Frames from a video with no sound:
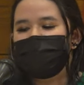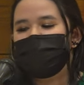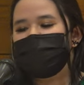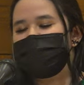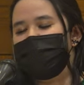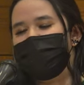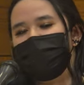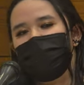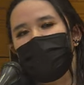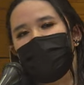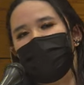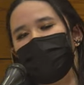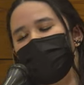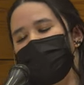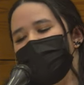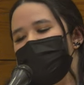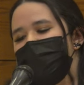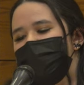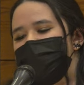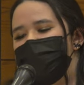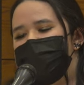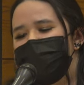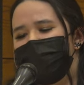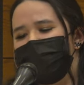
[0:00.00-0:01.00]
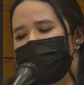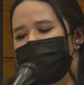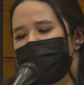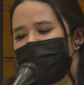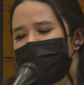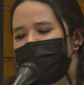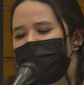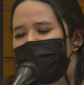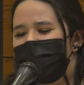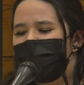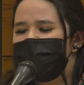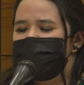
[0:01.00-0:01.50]
stand over my
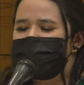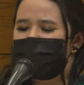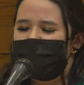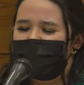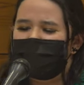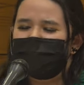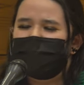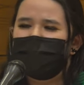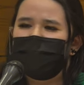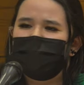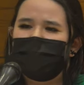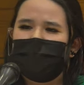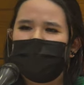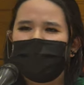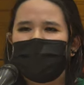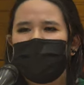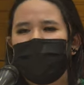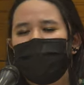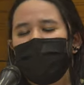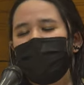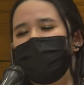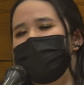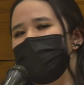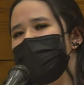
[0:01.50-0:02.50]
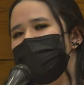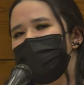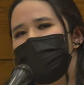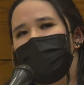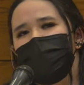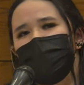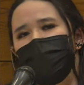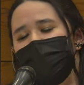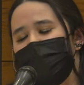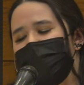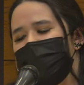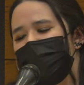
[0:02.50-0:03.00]
shoulder, expecting me to be
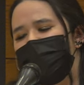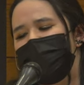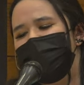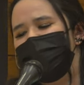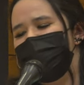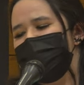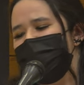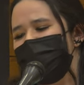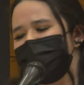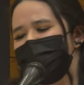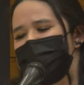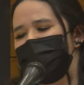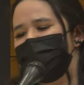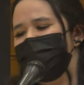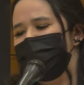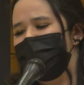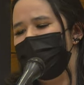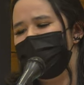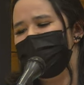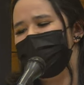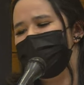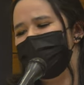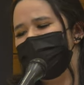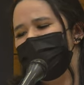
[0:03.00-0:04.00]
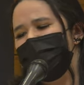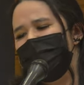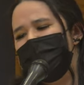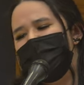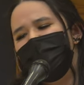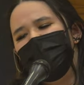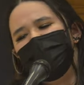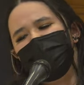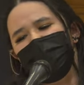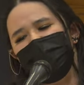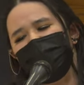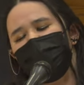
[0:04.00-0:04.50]
nothing more and nothing less
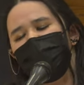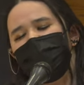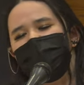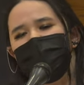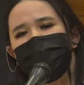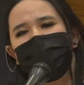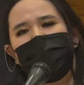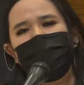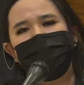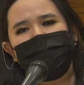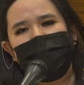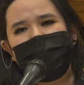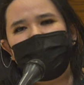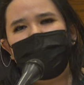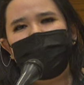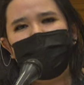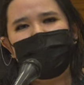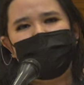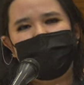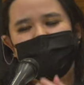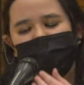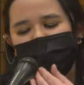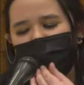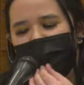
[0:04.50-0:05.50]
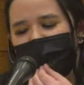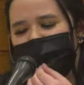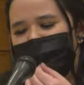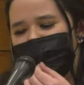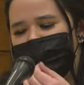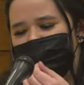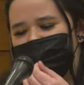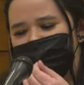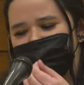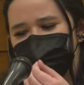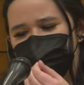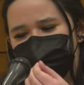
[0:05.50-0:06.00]
that fits my basic
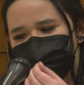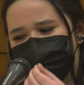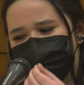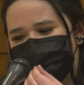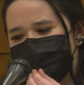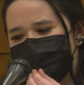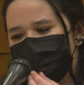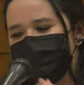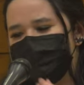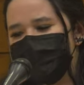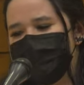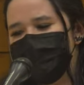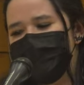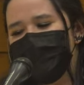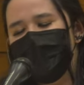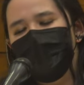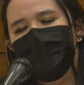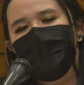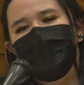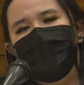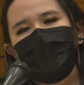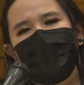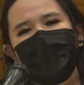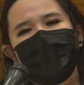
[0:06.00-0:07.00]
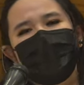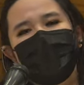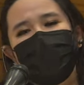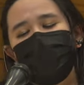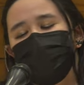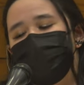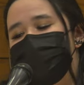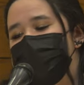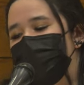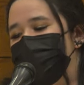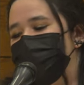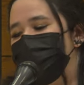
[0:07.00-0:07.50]
description. I
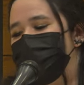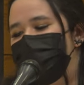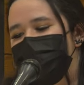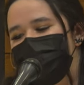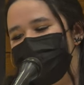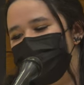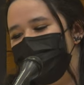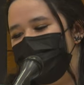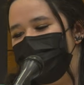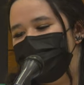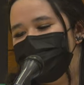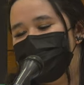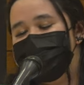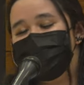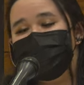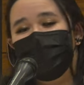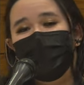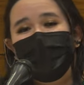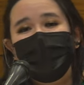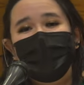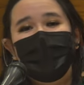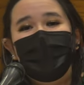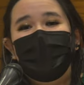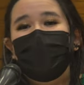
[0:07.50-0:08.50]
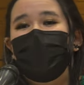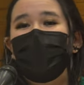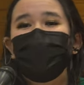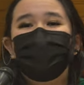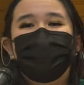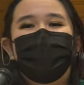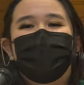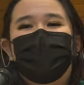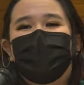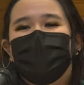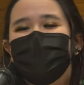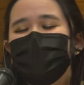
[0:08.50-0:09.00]
have felt numbness,
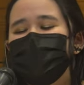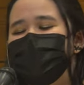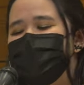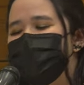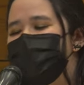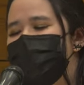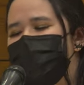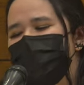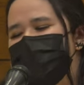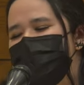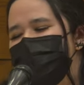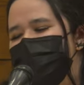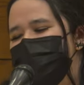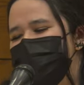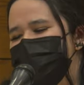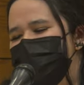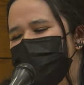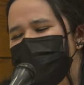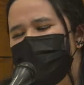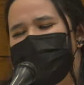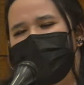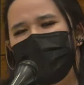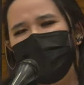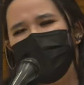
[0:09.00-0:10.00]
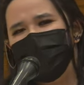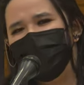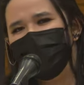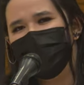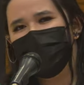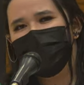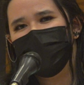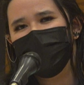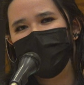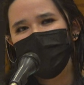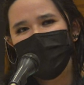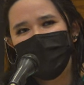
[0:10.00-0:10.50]
happiness, sadness, and
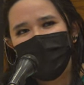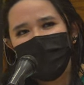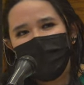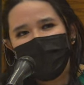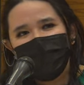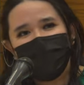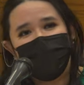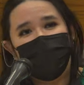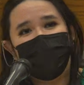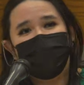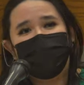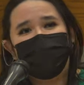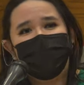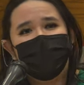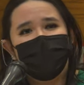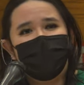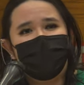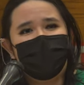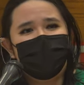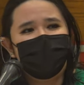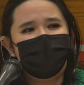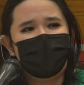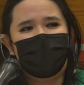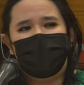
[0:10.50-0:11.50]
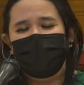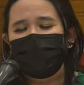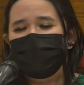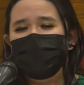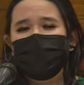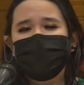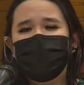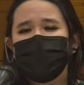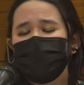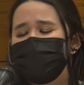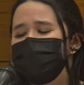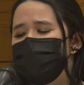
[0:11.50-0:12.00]
anger, comfort,
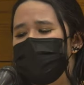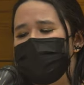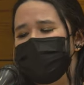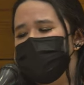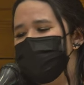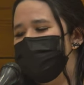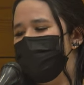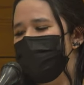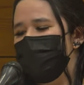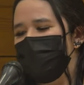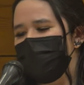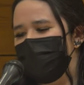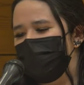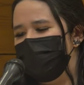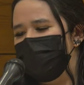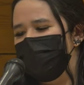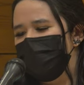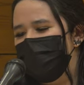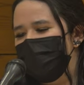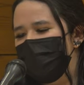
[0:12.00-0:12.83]
kindness, and much more.